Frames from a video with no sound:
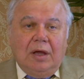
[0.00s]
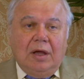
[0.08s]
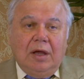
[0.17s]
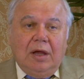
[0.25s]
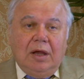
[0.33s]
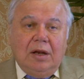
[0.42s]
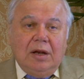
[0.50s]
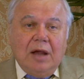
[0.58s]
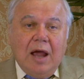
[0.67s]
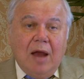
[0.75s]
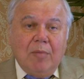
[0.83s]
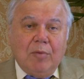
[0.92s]
In
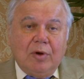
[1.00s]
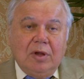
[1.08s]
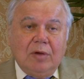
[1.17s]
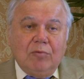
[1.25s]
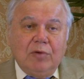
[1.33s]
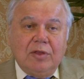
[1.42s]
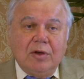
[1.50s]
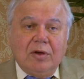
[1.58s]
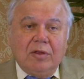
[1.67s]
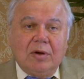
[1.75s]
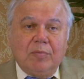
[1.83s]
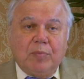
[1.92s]
harmony with
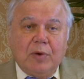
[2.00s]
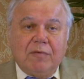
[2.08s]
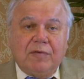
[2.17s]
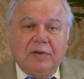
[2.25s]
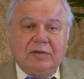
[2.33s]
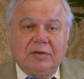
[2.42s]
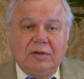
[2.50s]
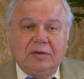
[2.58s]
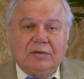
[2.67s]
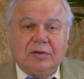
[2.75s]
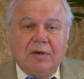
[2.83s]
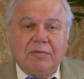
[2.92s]
other
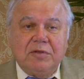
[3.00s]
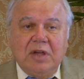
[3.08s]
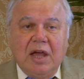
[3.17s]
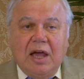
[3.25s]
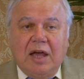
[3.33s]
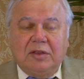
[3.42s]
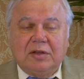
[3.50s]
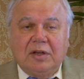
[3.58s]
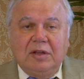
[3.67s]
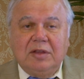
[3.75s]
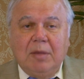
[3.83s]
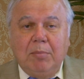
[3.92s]
prophecies of the end,
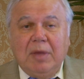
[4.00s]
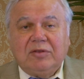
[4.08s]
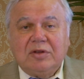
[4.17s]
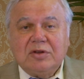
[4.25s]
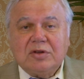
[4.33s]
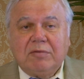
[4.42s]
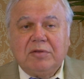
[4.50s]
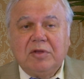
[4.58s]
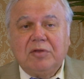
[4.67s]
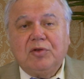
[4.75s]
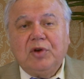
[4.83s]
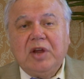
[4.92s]
the message of
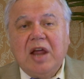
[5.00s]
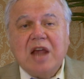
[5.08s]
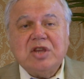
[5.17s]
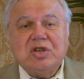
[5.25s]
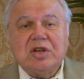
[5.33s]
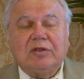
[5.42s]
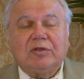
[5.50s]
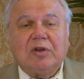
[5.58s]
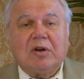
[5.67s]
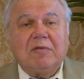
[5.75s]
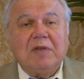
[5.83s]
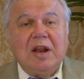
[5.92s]
the three angels
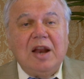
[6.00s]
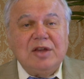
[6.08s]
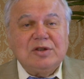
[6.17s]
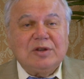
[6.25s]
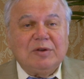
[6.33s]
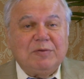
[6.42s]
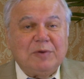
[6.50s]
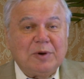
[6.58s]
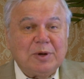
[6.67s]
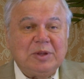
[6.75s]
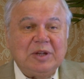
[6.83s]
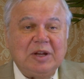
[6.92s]
of Revelation
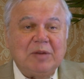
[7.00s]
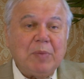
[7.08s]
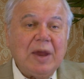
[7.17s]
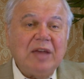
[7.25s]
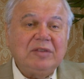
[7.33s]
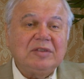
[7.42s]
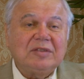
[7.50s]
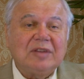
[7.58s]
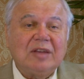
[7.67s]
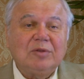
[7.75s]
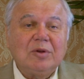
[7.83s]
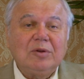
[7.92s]
14 places
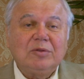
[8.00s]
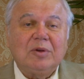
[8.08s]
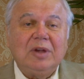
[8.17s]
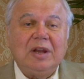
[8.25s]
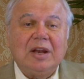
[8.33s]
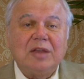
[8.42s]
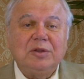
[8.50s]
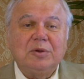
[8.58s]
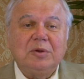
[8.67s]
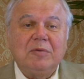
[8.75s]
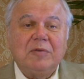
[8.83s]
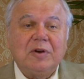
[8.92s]
us also in a
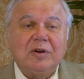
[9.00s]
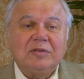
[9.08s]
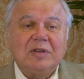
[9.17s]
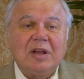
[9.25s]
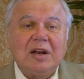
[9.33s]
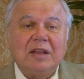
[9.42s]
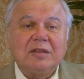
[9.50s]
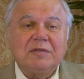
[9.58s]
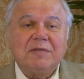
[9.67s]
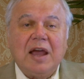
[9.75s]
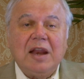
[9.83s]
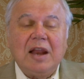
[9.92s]
universal and
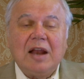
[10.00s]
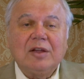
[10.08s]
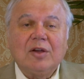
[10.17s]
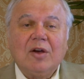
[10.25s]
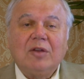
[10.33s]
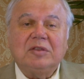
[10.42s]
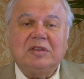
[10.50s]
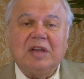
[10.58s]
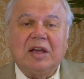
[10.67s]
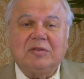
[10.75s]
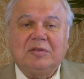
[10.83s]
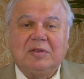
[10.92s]
final
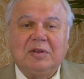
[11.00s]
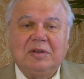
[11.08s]
context.